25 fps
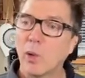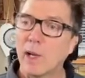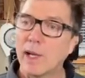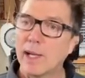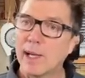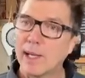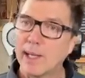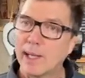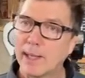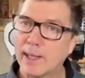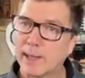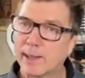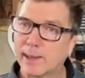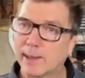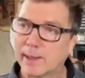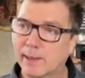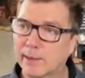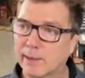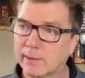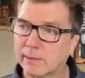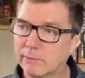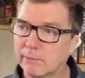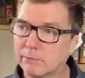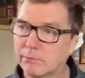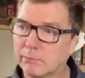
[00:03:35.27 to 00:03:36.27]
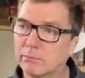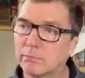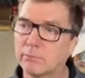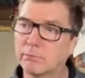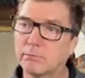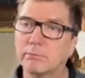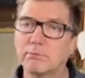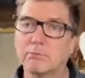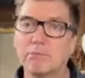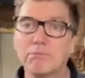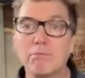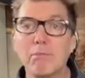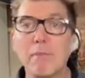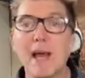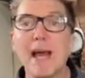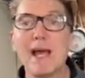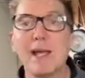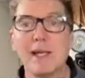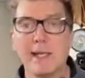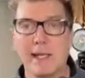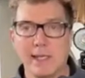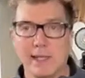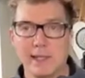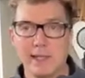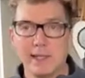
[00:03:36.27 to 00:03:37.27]
with
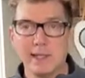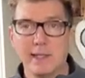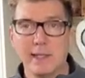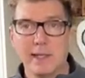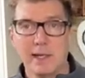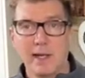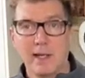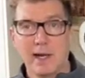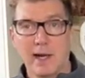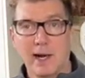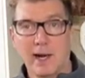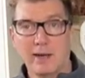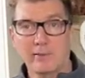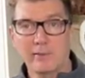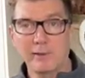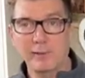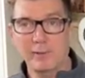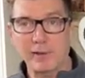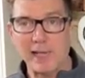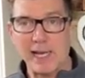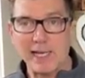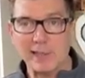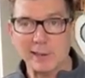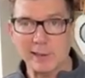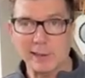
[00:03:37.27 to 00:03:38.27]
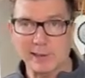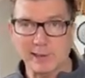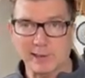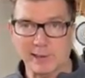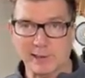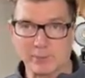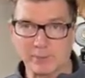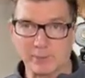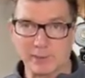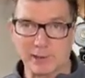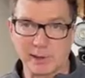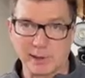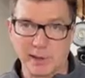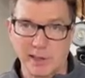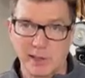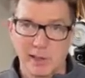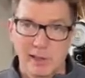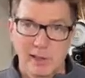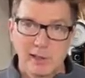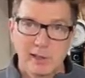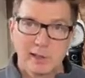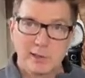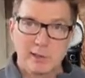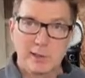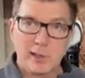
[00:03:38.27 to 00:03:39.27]
many of the flash systems.
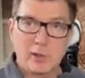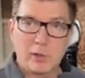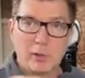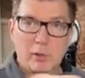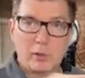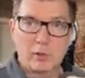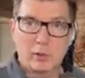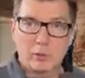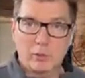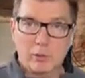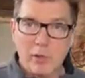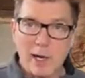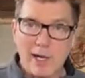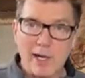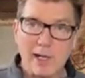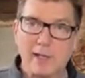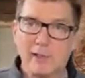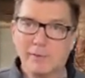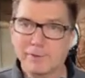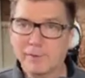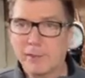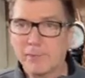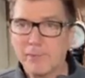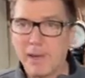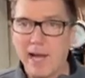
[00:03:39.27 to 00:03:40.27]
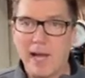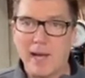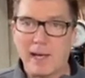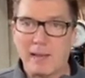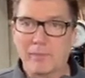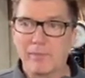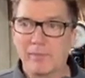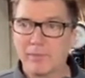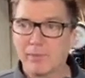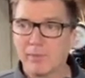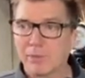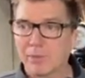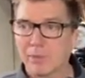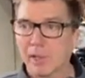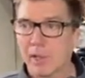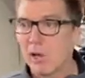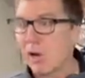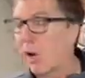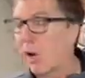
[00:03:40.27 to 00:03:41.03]
So right off the bat,